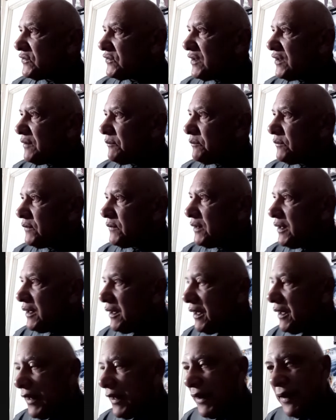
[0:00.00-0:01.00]
something,
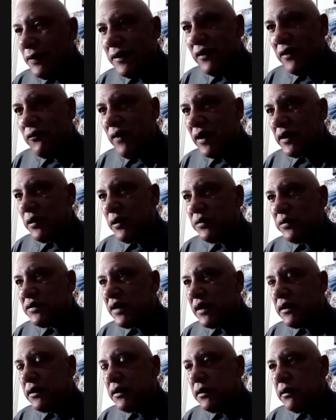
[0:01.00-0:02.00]
and their record was
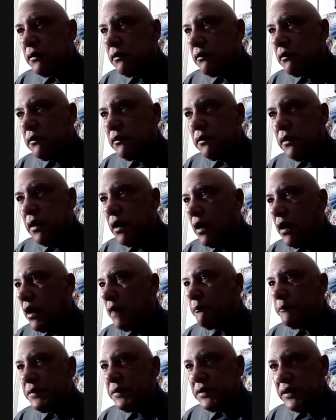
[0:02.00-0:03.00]
like
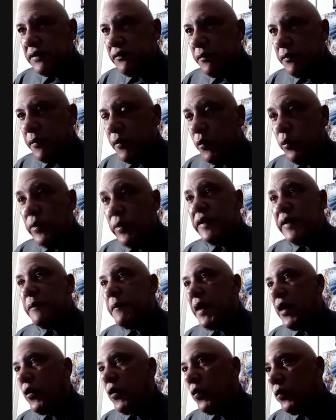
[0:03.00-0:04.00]
unbelievable with him
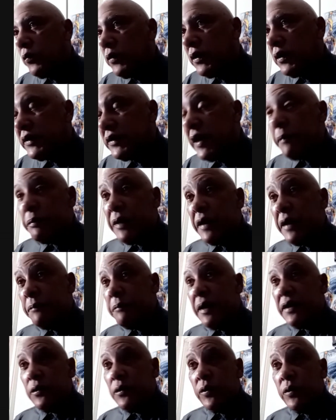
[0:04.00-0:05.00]
out. They played
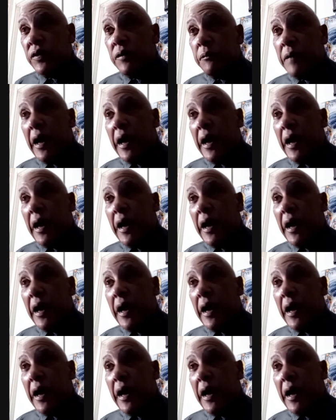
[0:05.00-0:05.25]
better with him